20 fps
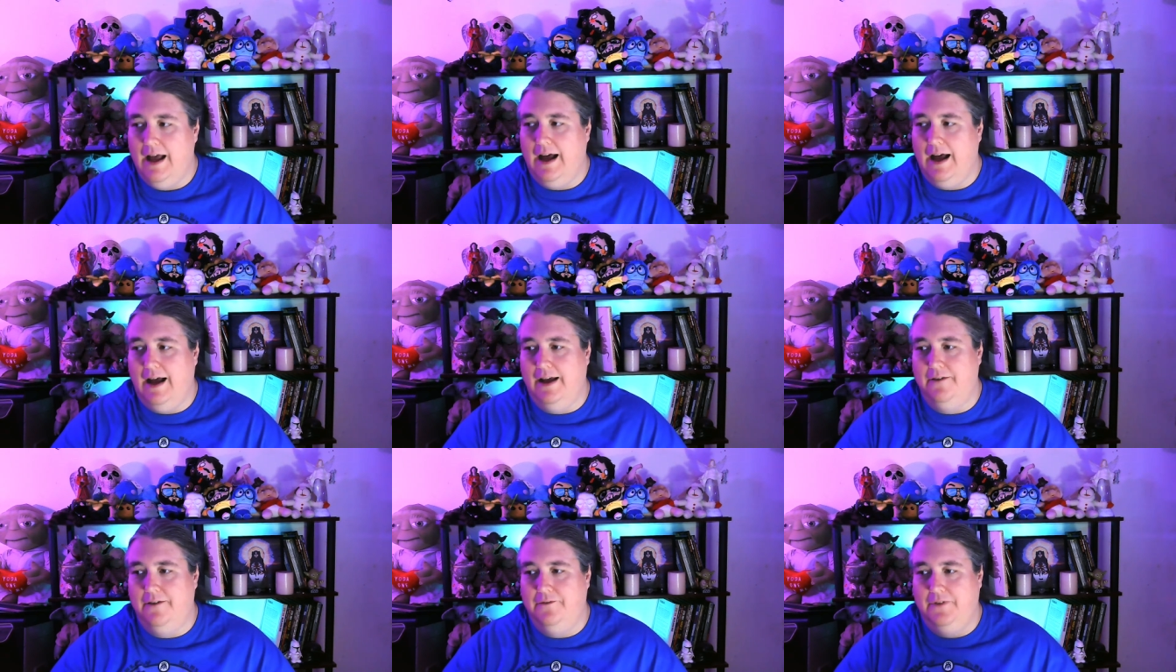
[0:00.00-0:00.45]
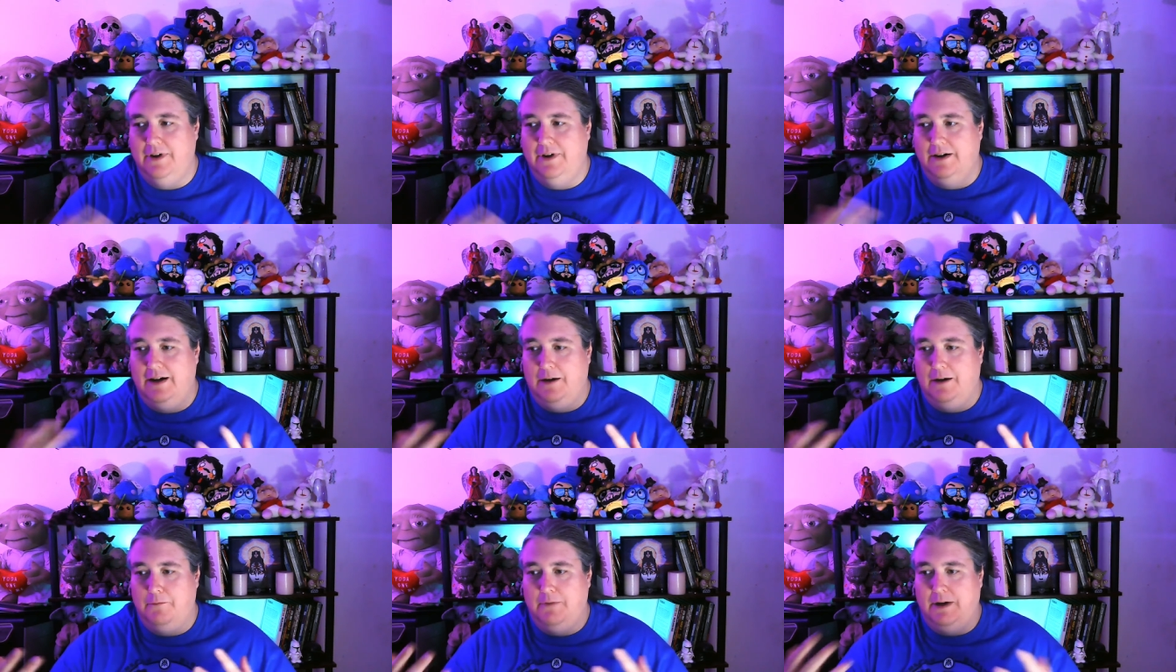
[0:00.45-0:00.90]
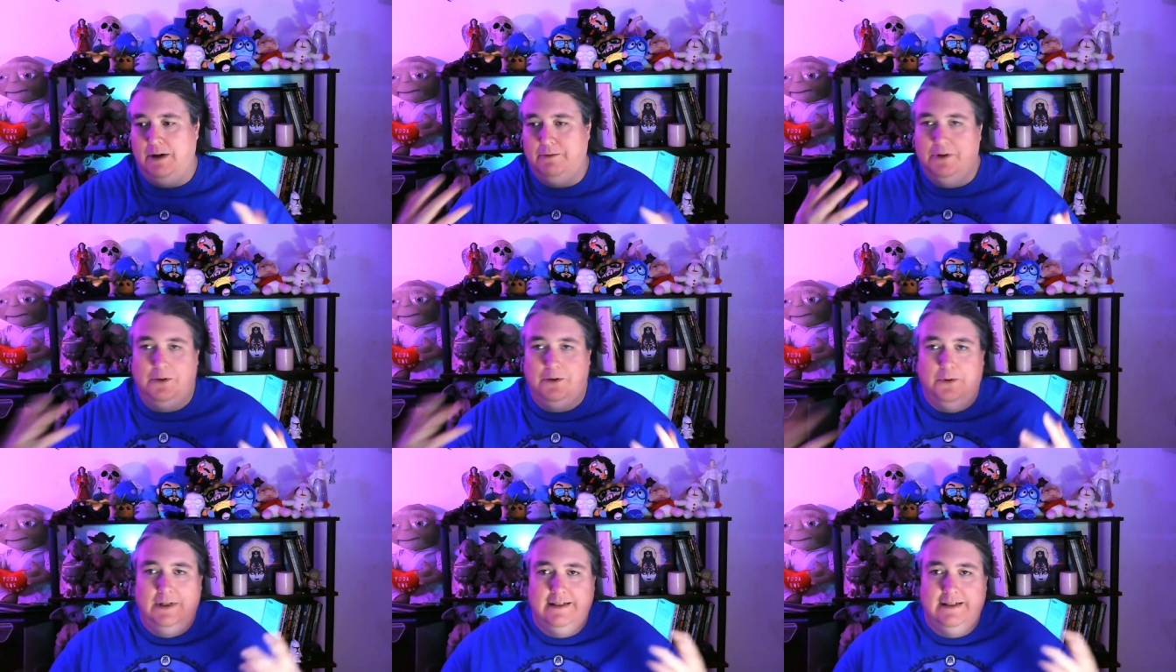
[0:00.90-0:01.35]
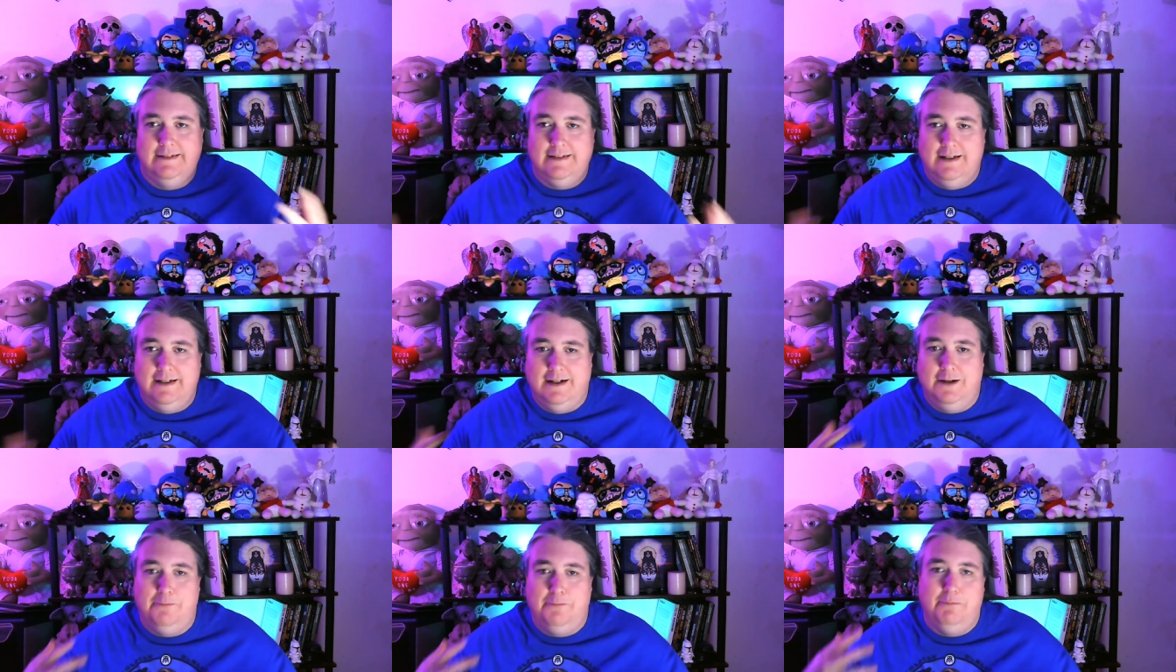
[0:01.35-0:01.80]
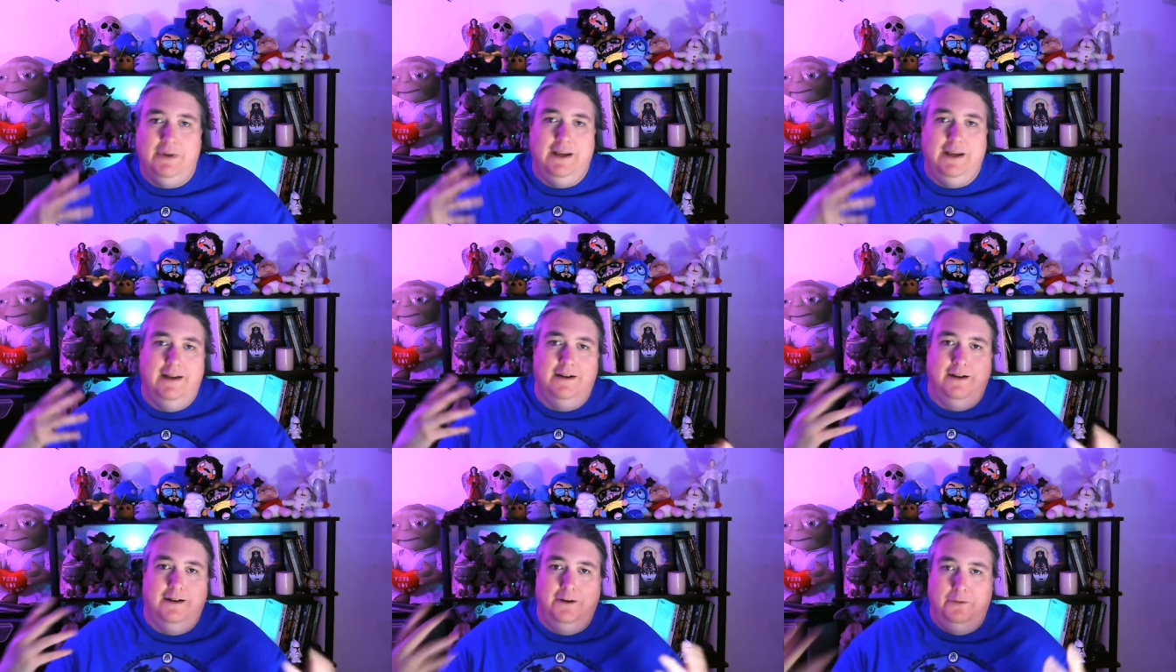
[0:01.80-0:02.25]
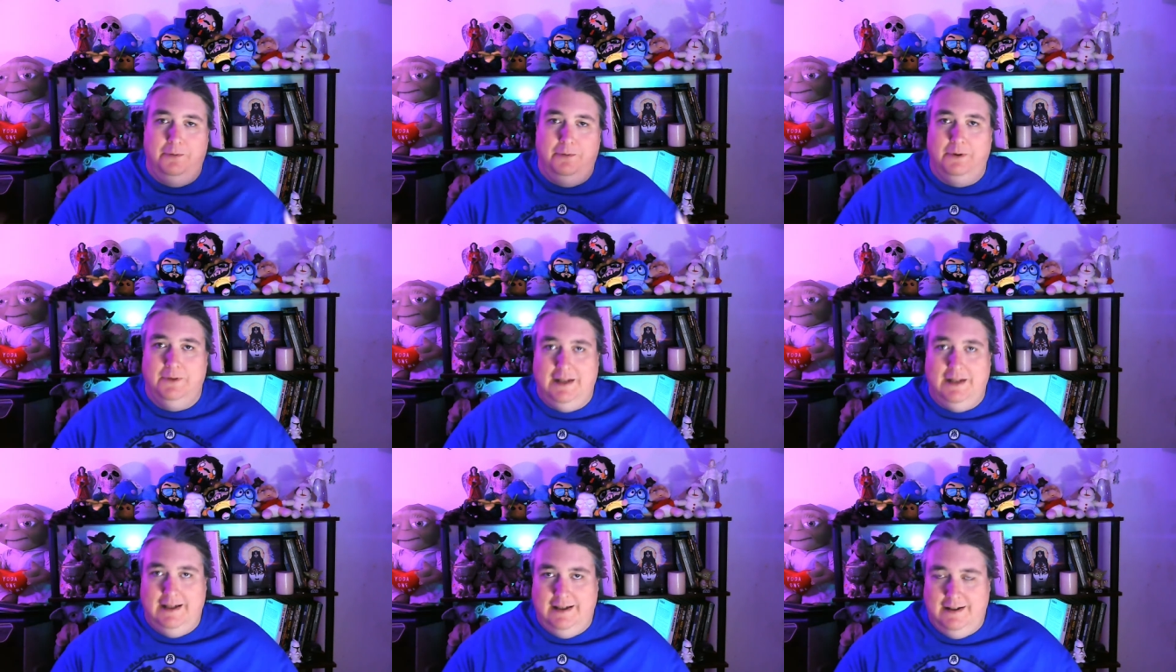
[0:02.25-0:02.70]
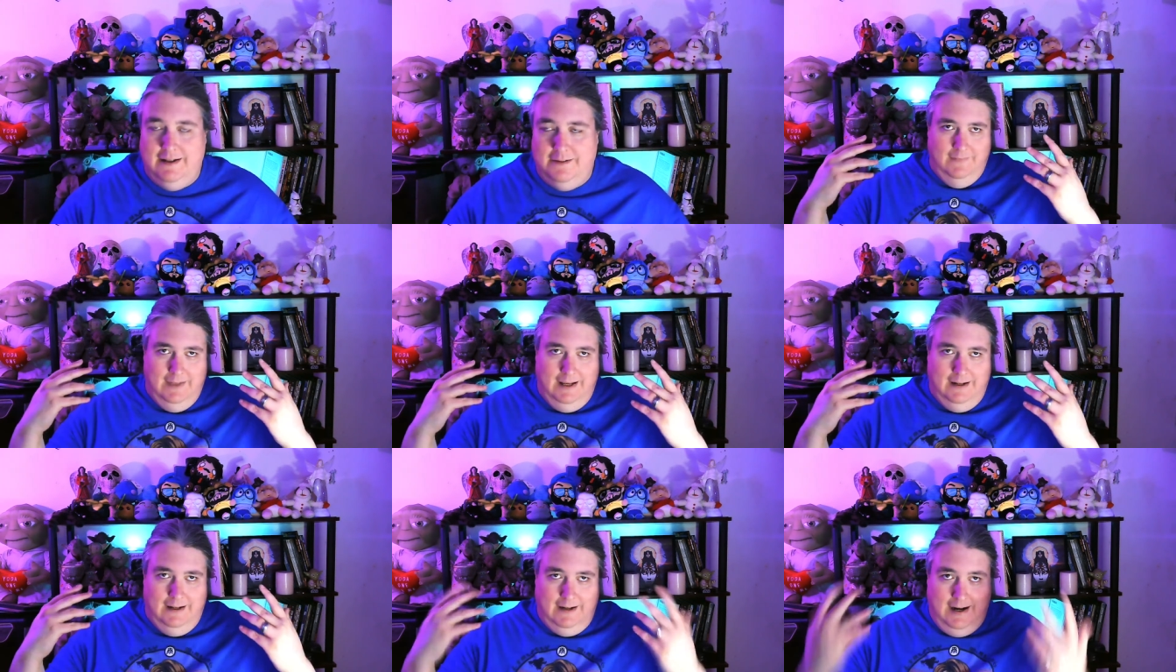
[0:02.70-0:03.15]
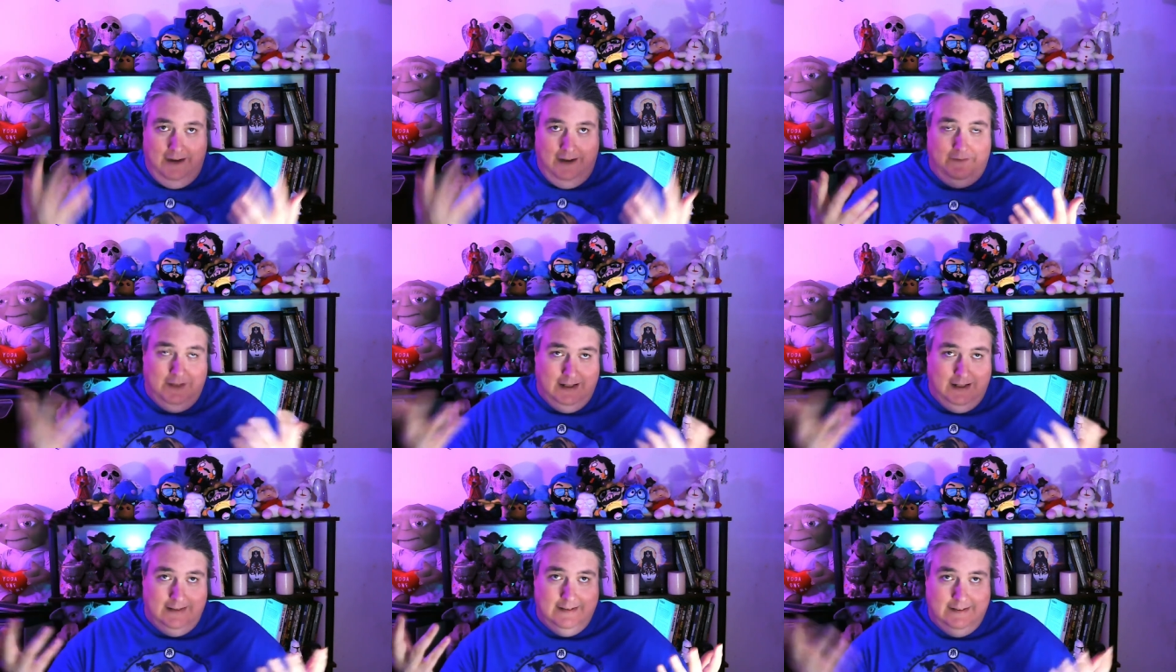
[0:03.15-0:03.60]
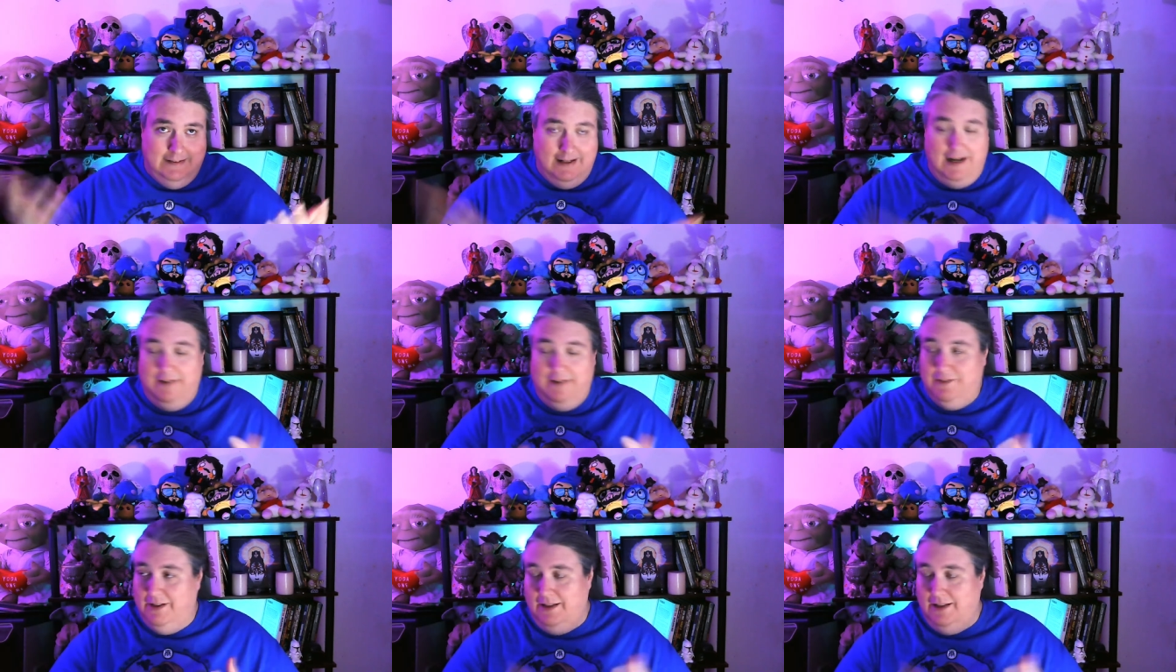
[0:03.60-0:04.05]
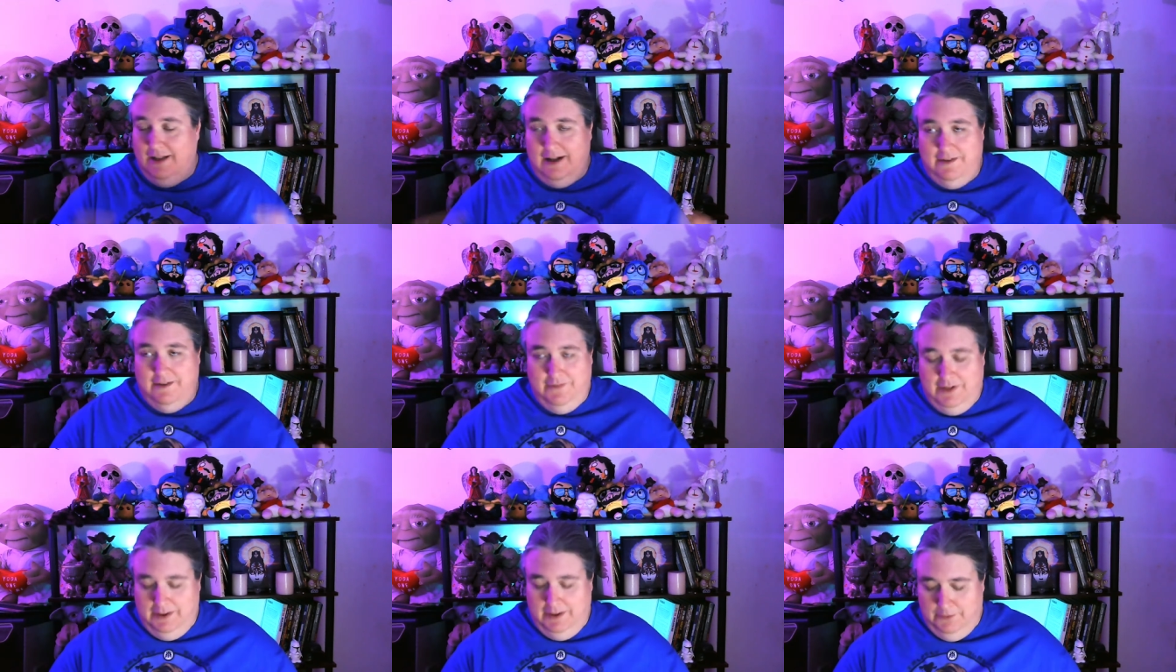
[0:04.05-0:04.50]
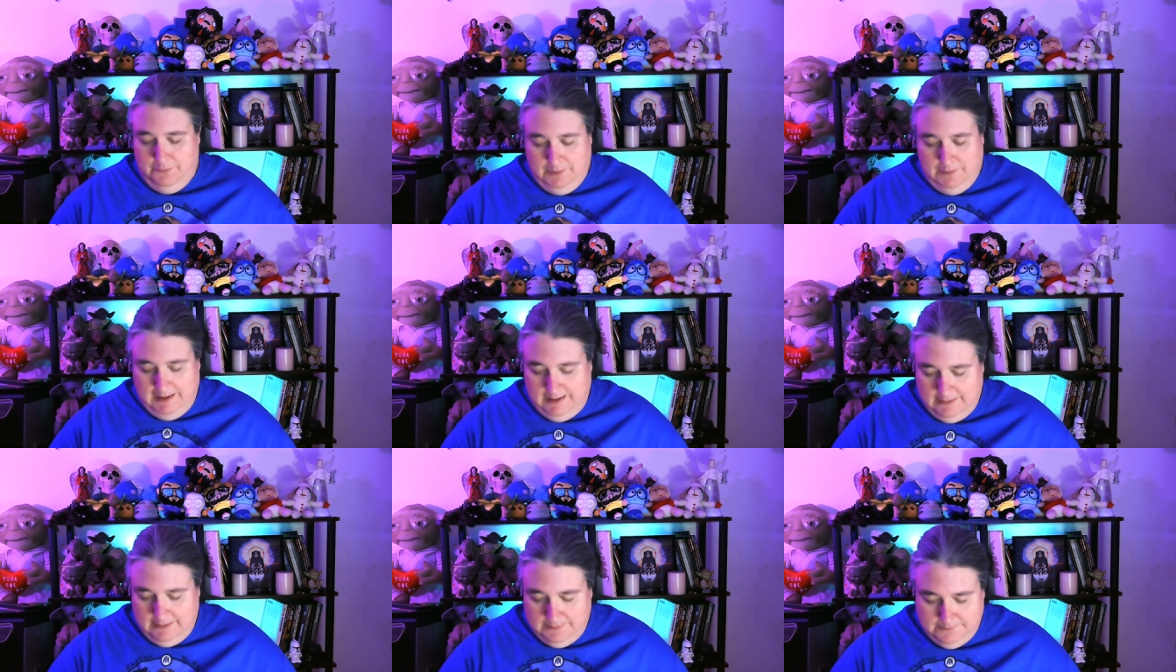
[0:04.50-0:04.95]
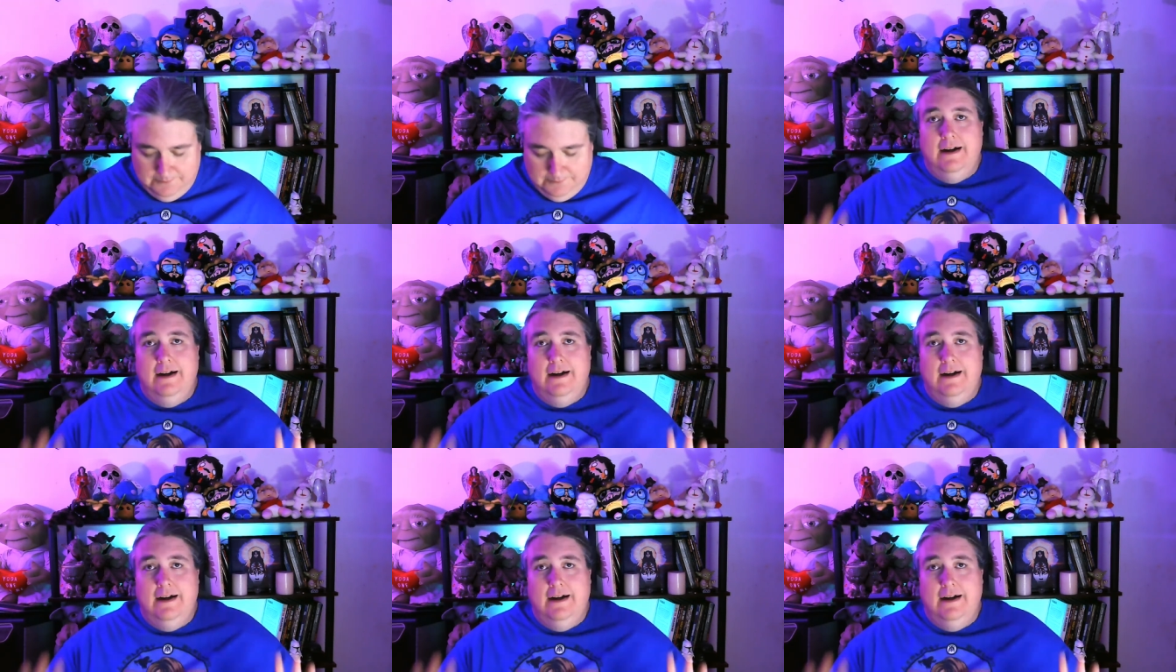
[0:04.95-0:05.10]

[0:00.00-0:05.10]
I have figured out my recording setup, and I hope you like it. And I have a lot to say. I have a lot of videos planned.